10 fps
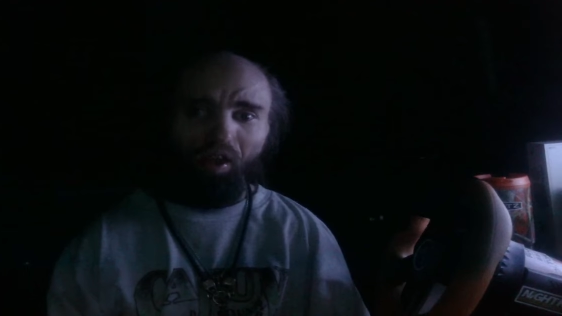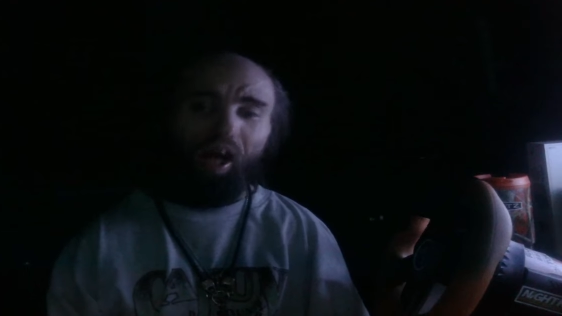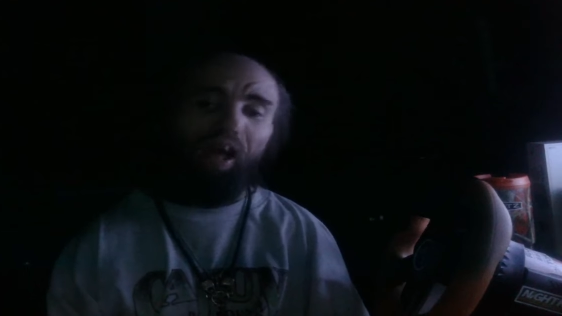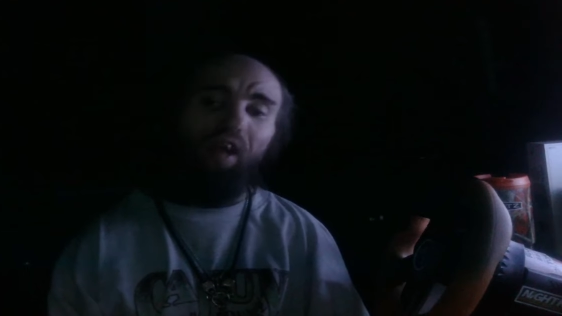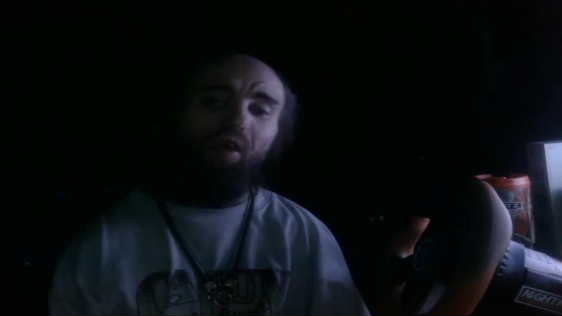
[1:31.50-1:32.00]

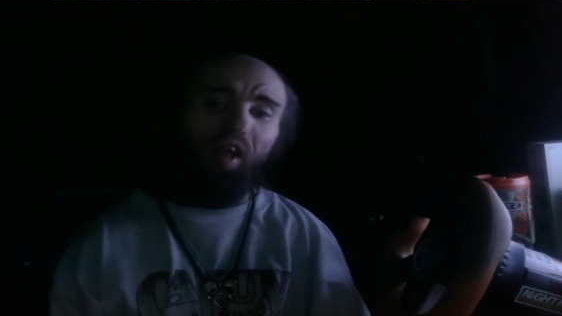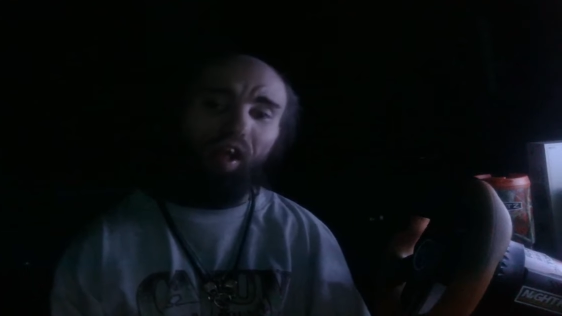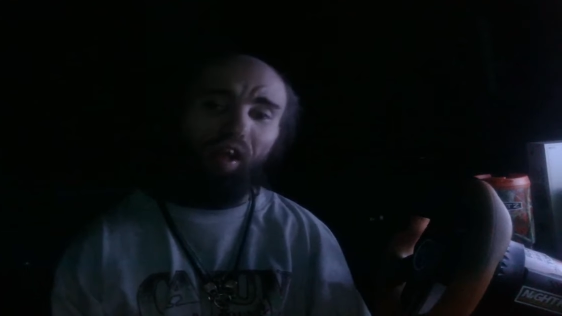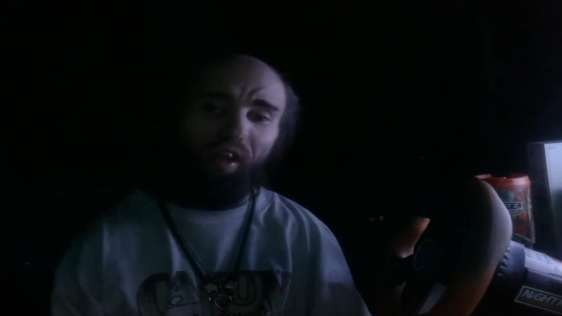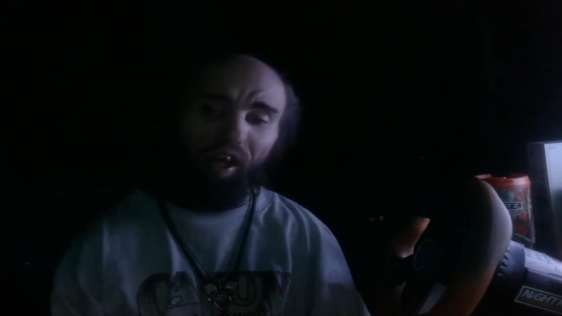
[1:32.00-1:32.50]
And you
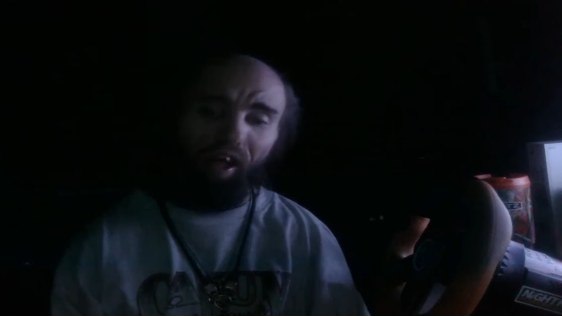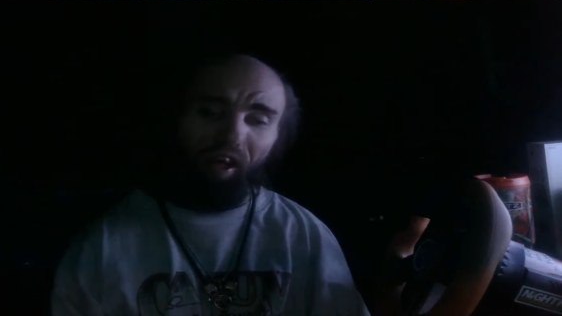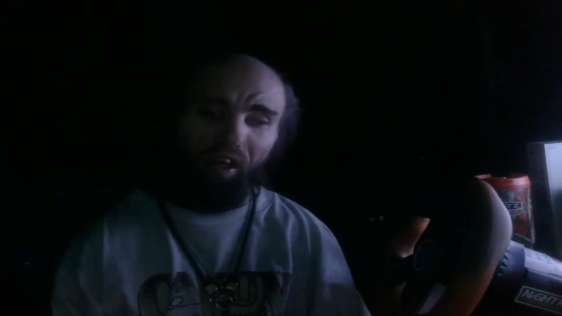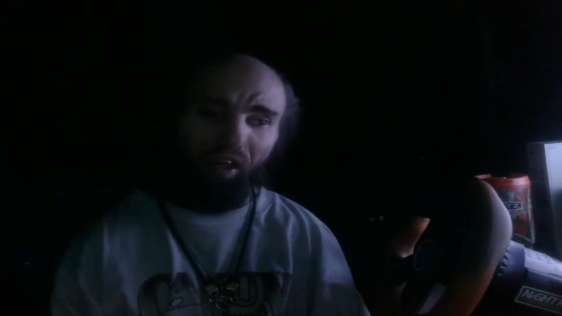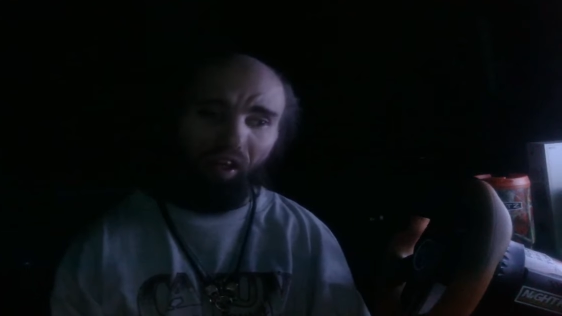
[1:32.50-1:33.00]
think
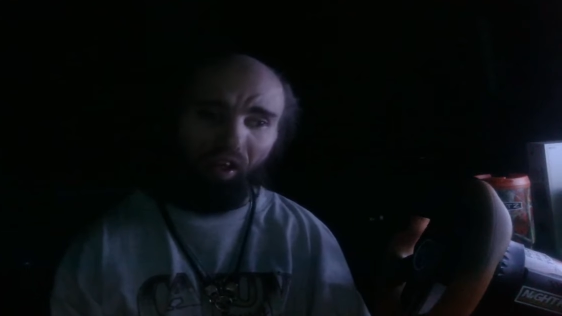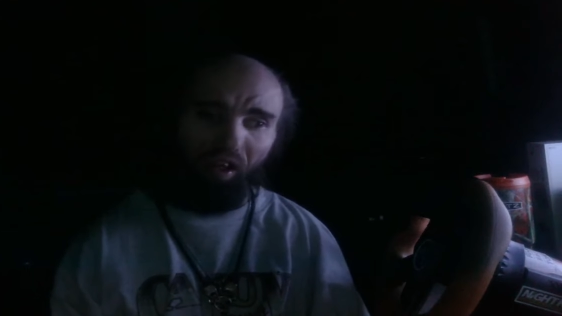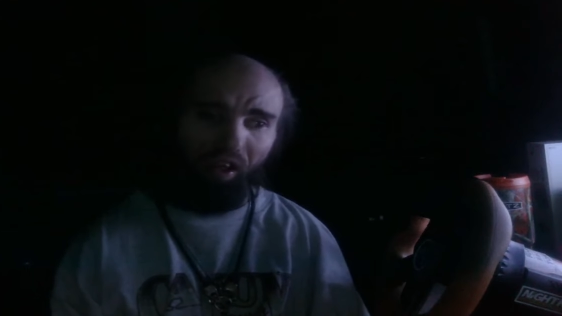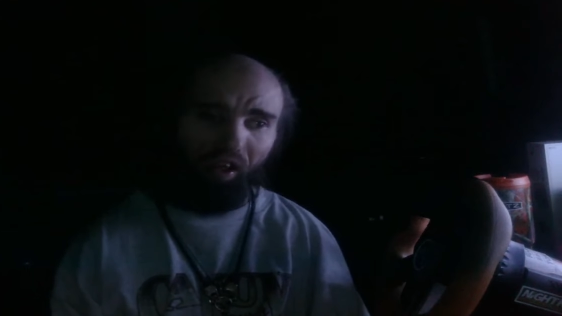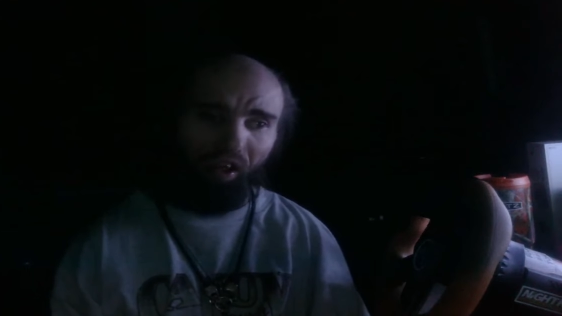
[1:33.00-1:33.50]
that
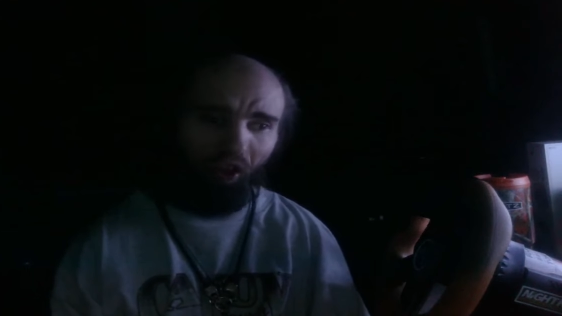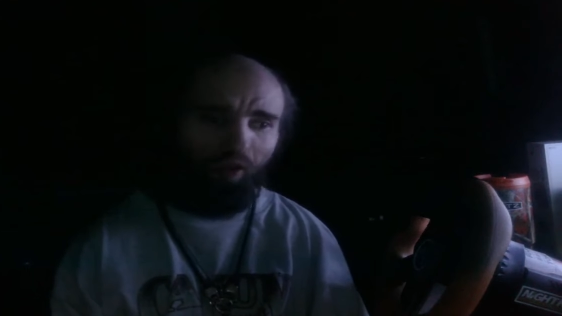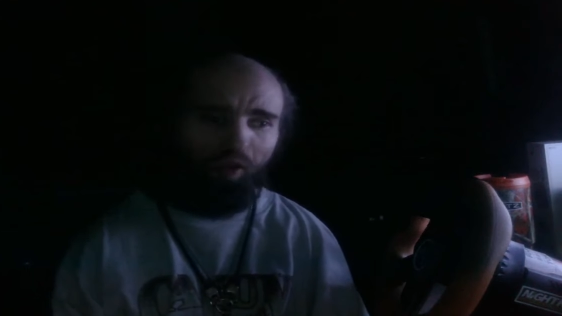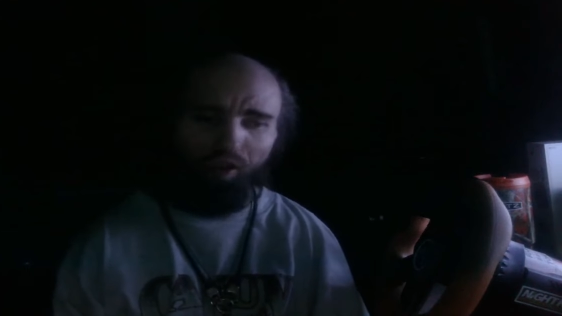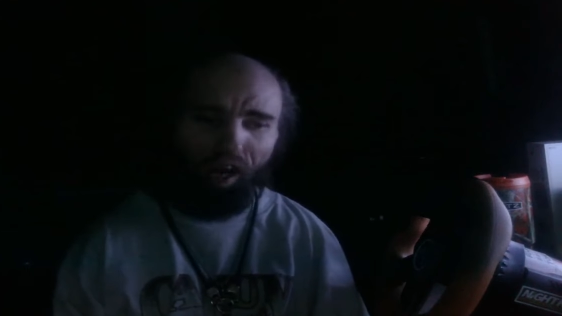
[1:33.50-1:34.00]

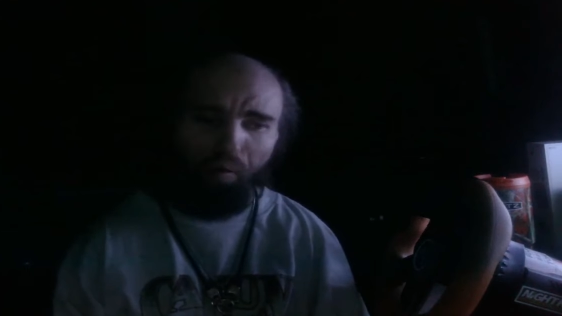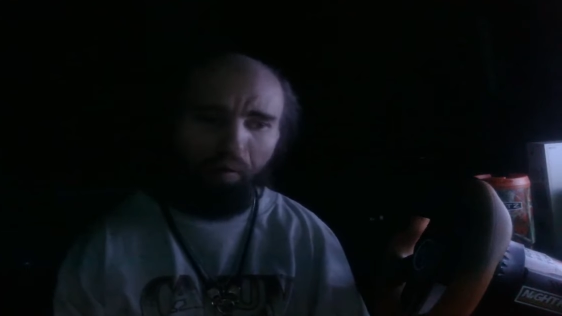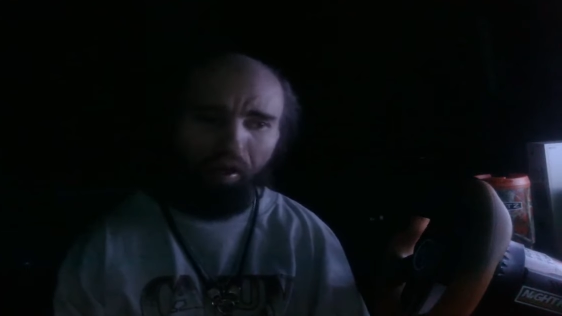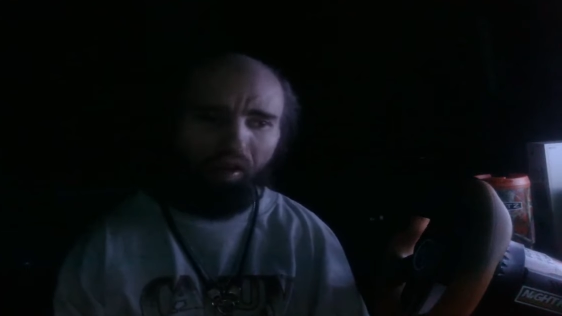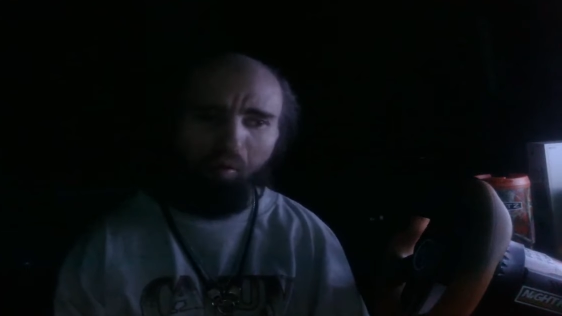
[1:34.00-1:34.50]
you scare
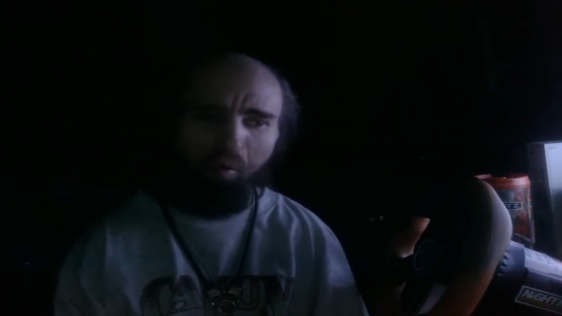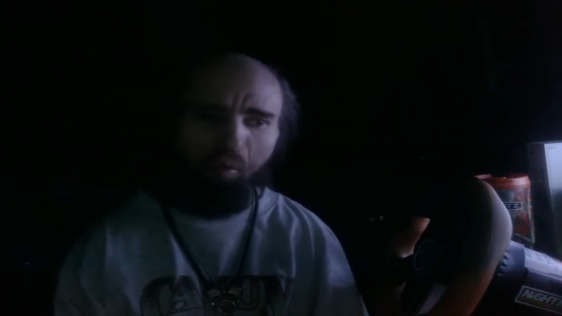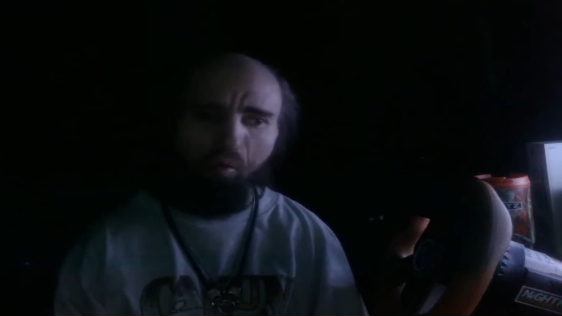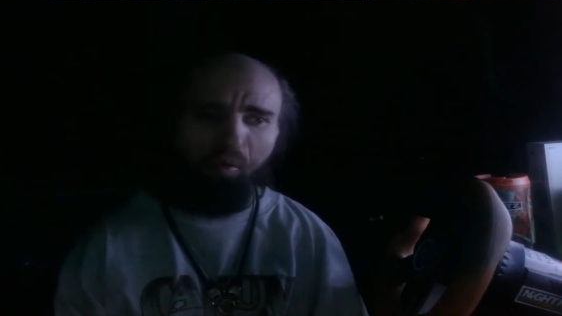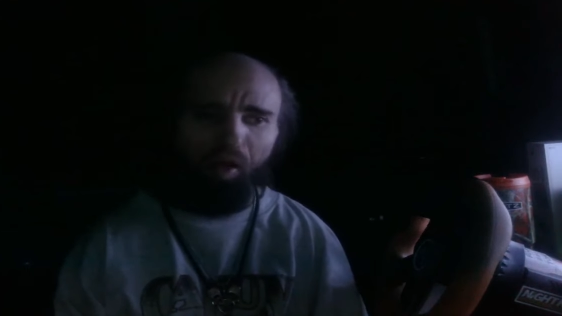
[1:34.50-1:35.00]
me?
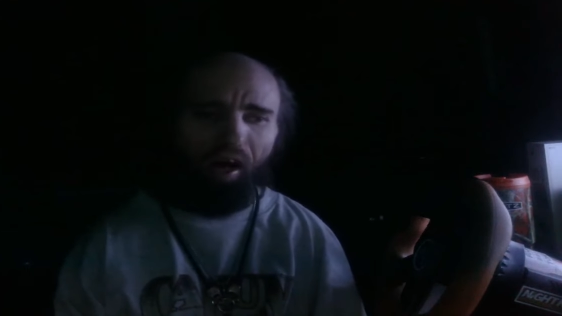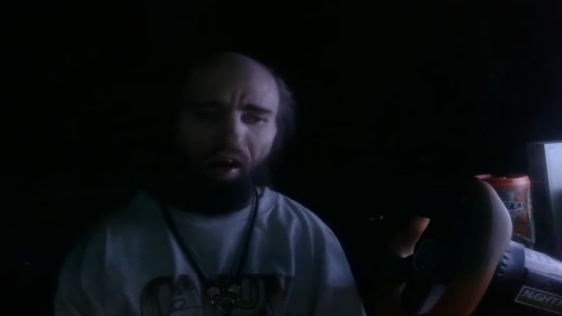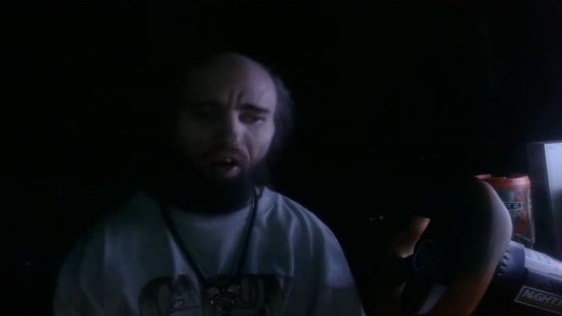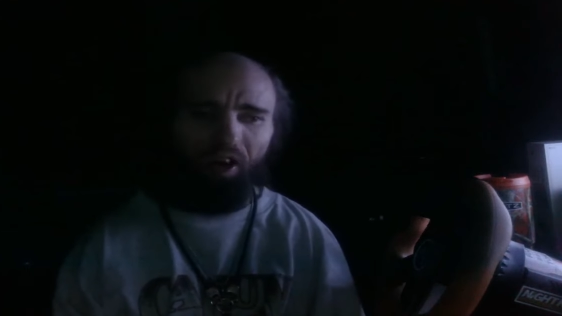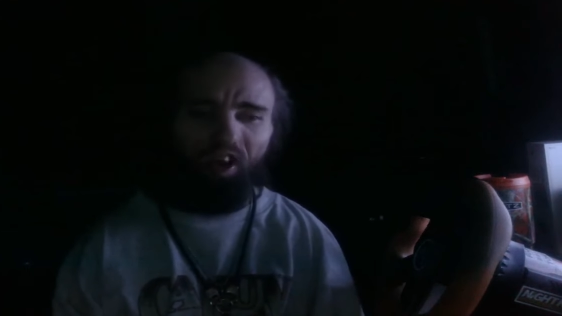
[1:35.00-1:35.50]

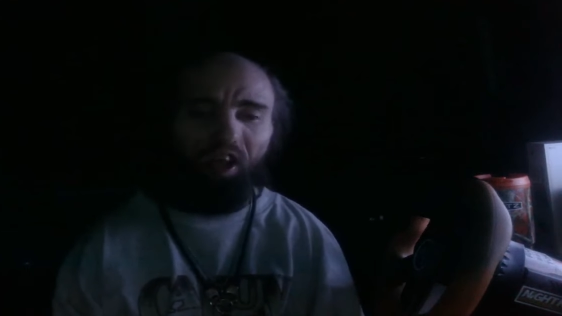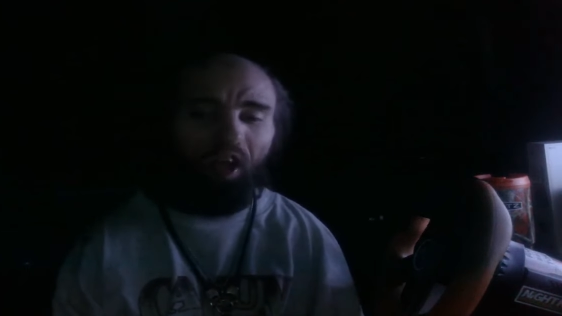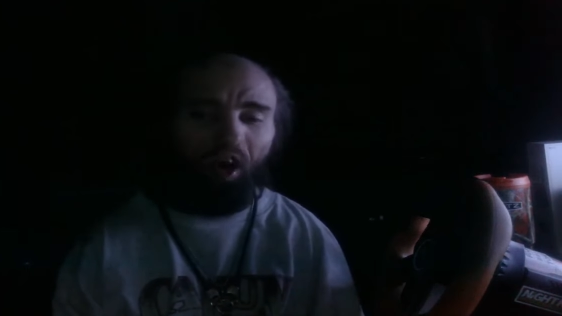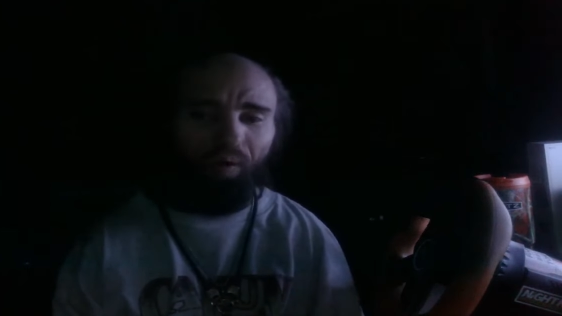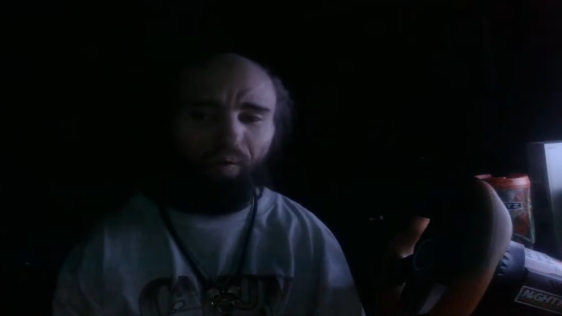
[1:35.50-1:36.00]
No,
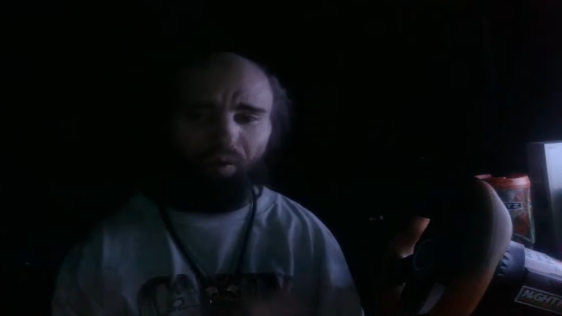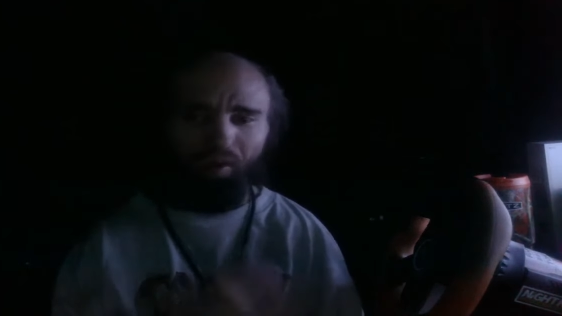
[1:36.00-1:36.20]
you don't.